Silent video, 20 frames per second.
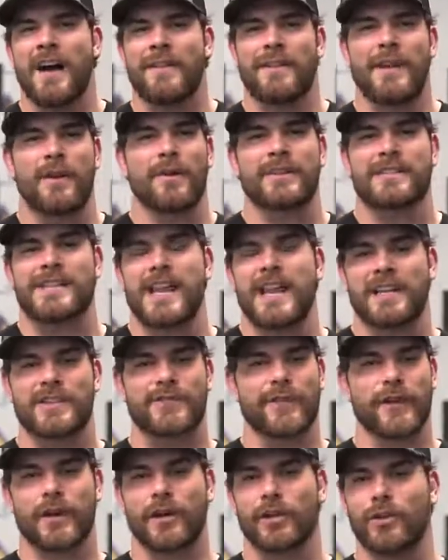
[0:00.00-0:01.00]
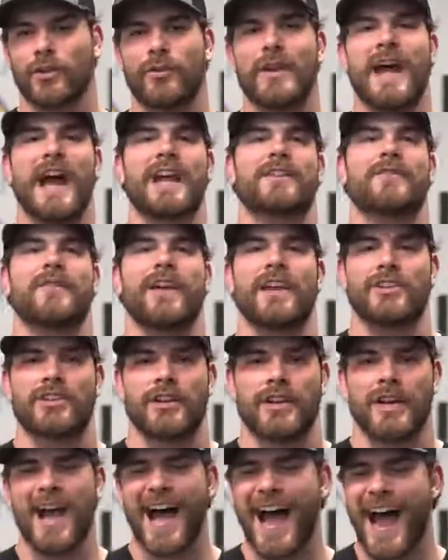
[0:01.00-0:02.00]
They were saying it's for glute
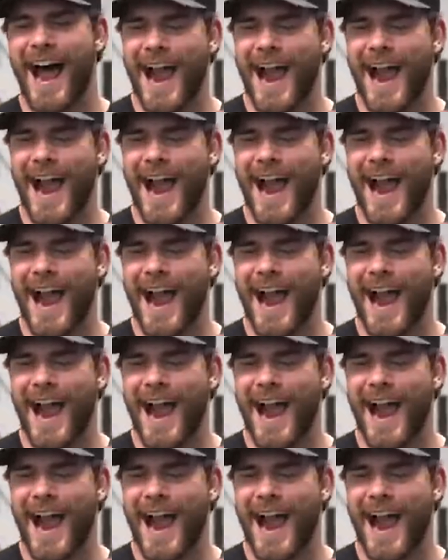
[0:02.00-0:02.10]
activation.